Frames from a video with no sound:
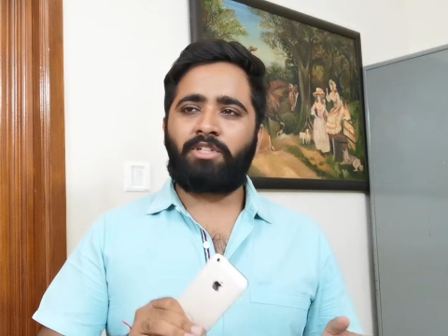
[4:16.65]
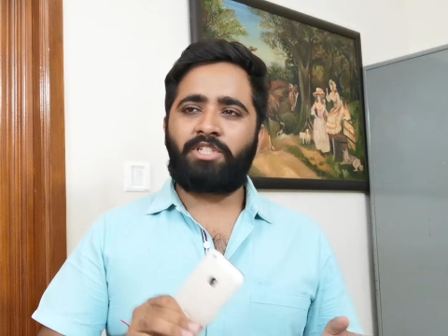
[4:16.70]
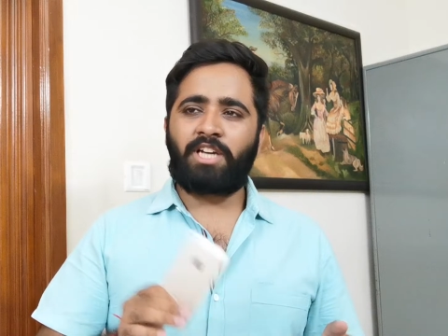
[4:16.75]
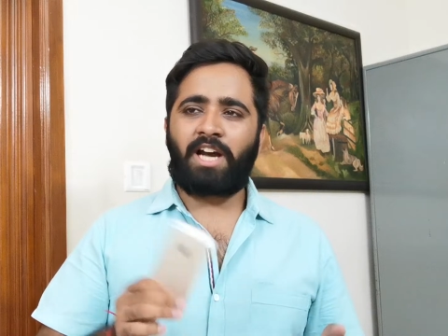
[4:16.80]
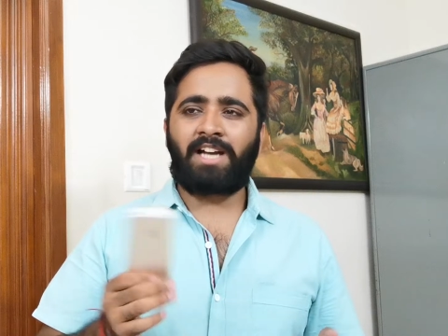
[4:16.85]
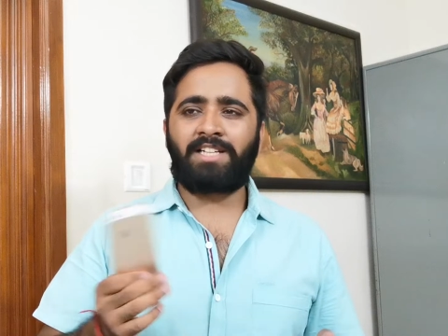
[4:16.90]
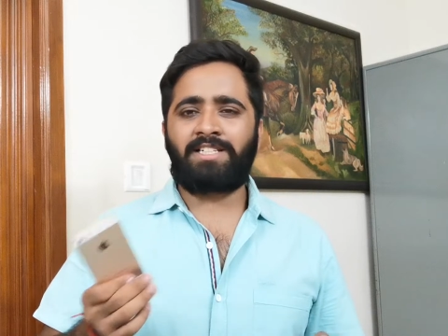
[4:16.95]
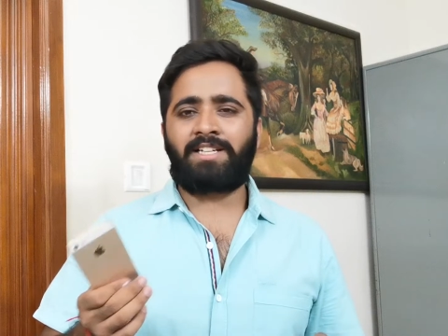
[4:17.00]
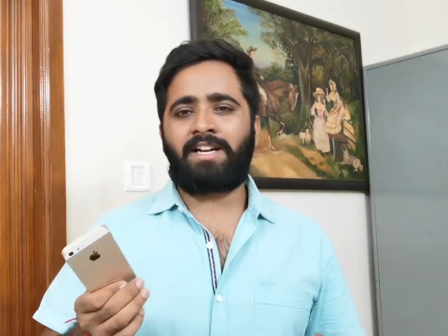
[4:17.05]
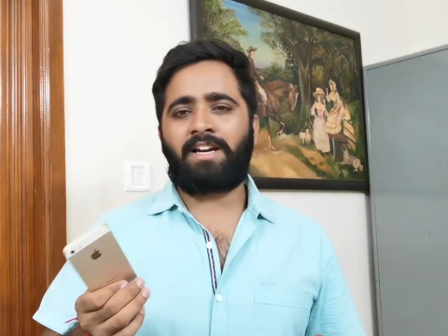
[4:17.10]

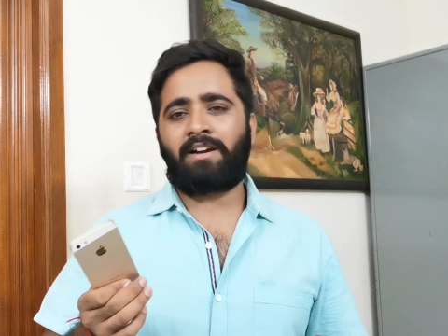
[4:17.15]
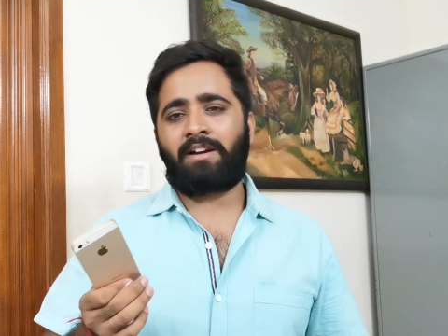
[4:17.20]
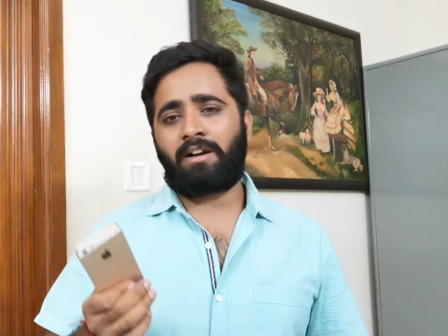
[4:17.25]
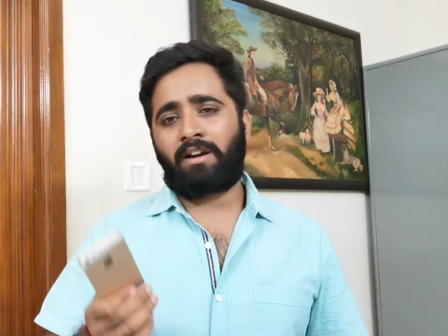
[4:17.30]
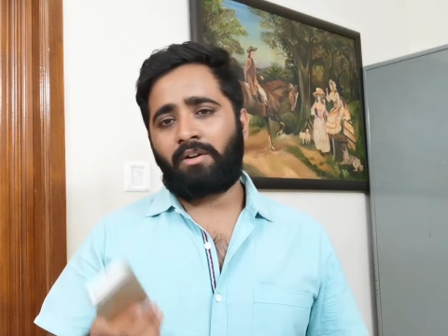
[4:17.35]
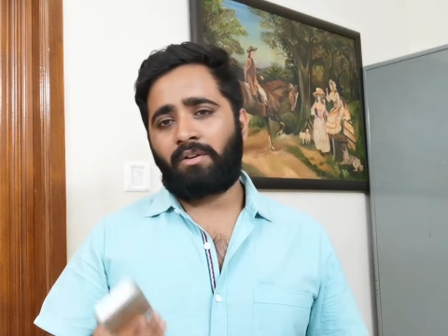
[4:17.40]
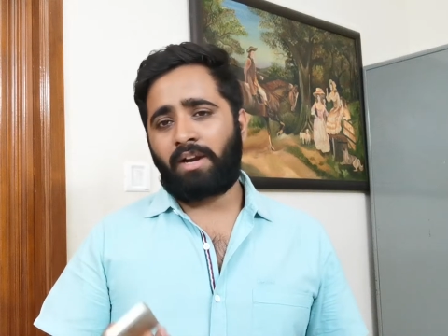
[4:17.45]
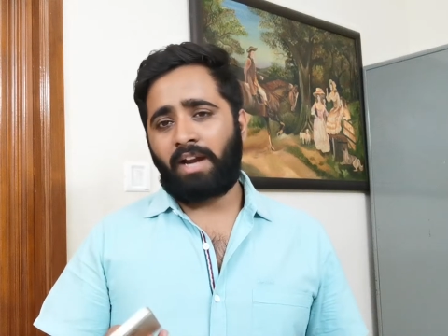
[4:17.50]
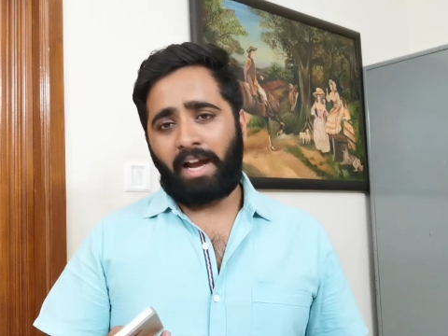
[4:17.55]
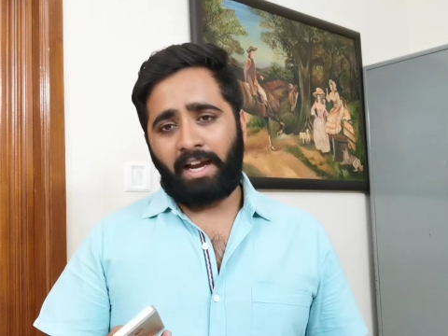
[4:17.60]
charge it at
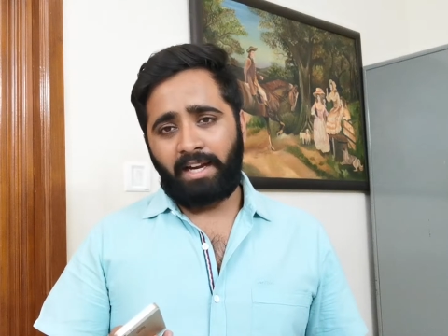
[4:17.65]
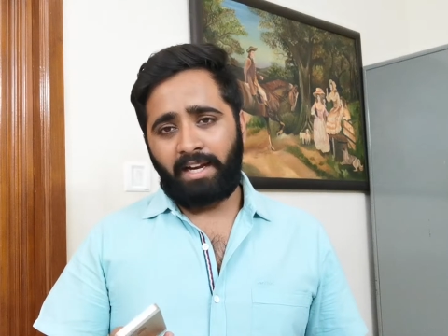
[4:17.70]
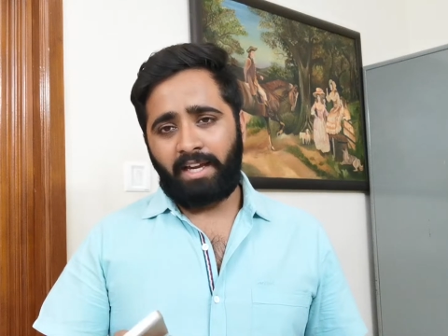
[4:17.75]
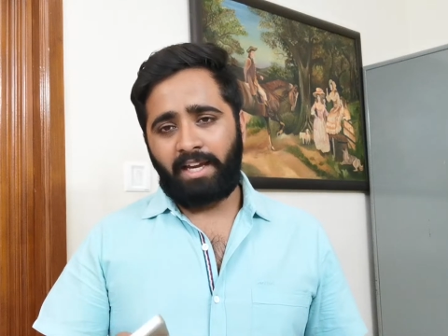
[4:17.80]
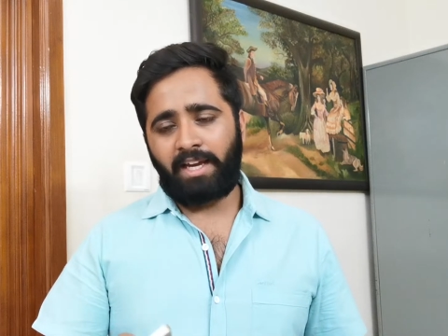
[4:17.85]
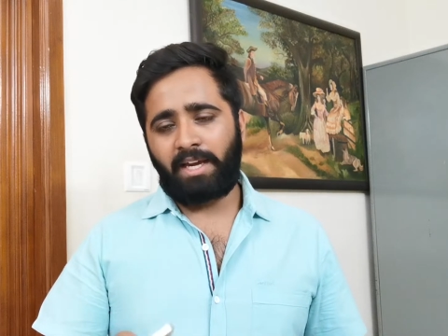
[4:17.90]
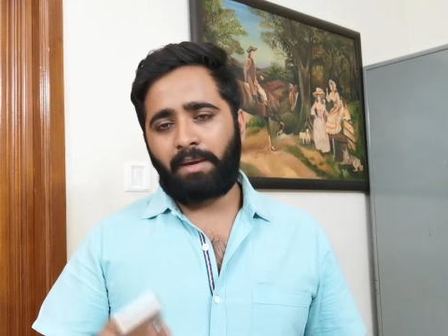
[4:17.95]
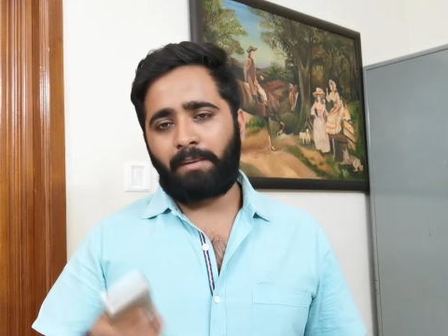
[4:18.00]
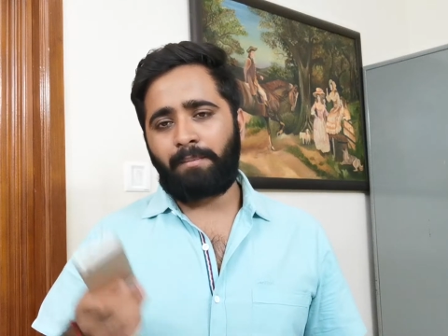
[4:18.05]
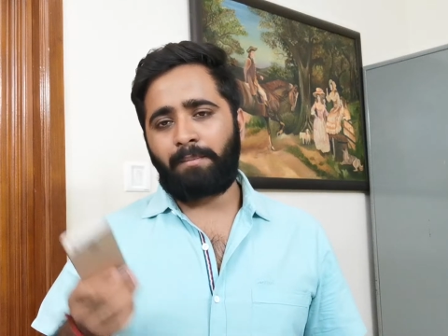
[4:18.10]
around 9
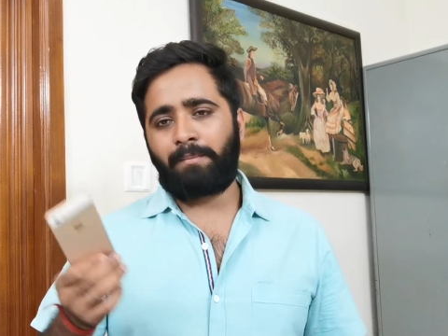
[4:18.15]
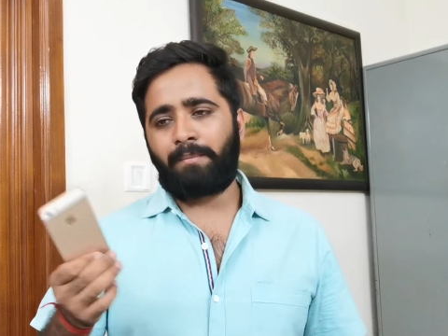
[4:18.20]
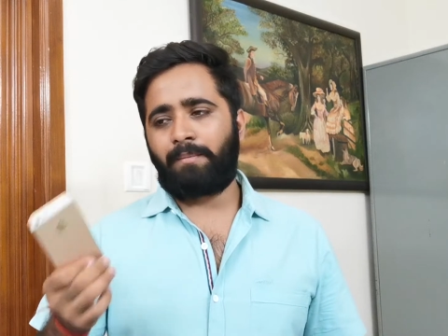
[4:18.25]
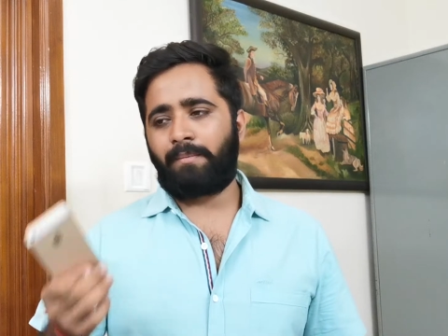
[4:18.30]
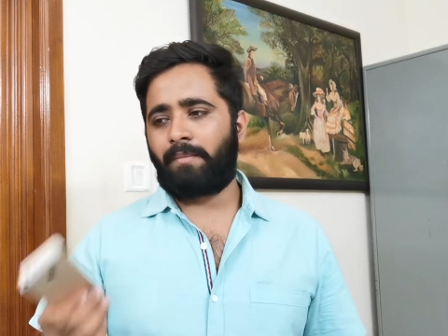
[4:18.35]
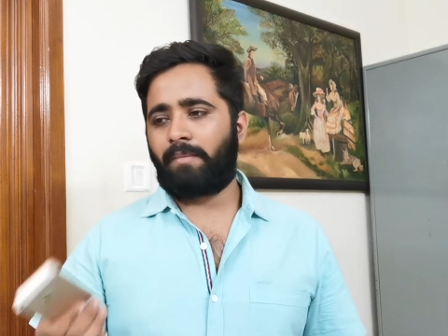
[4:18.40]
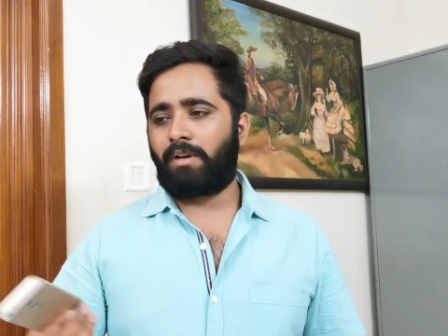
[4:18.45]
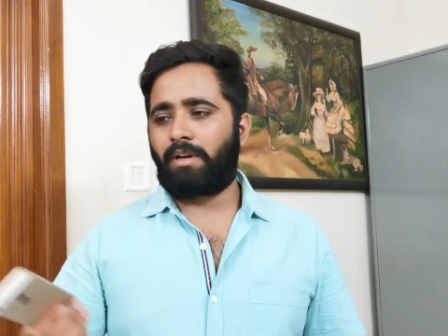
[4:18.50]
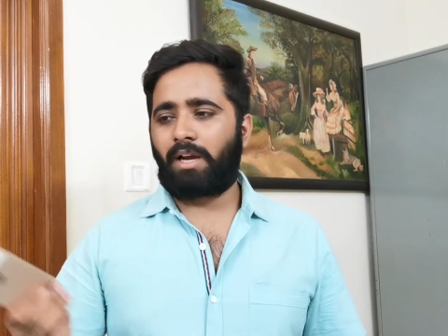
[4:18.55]
a.m.